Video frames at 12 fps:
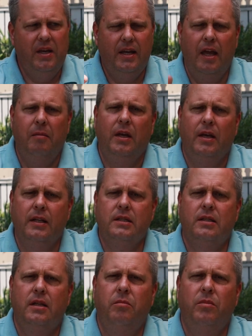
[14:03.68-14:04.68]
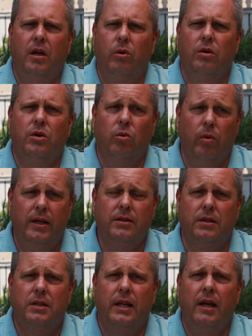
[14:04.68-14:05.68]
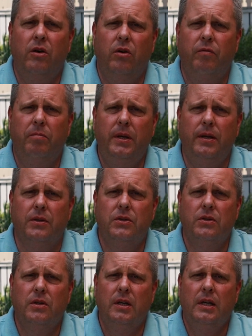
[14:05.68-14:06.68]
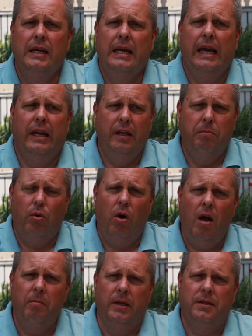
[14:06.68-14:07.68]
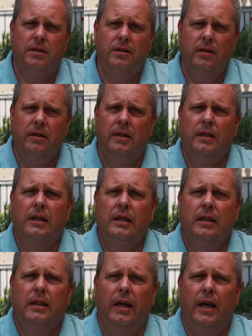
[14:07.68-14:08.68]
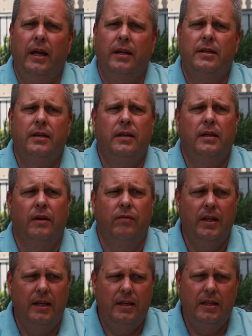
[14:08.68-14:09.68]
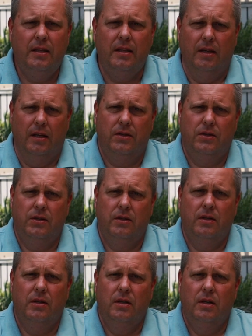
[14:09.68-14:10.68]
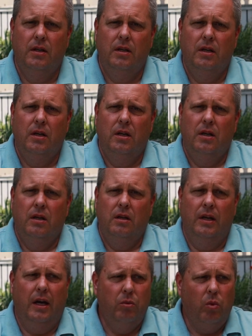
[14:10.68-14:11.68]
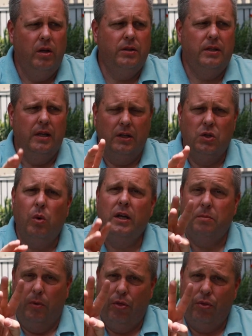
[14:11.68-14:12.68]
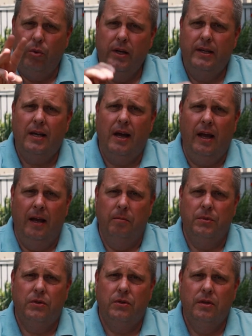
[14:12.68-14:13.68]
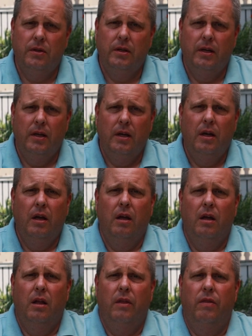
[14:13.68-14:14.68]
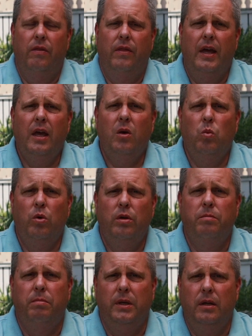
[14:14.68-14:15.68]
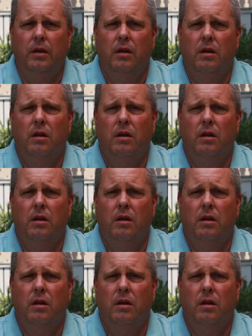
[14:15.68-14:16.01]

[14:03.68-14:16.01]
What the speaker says: came against them, they were to raise a standard of peace. And he promised that if they did this, not once, not twice, but 3 times, they would be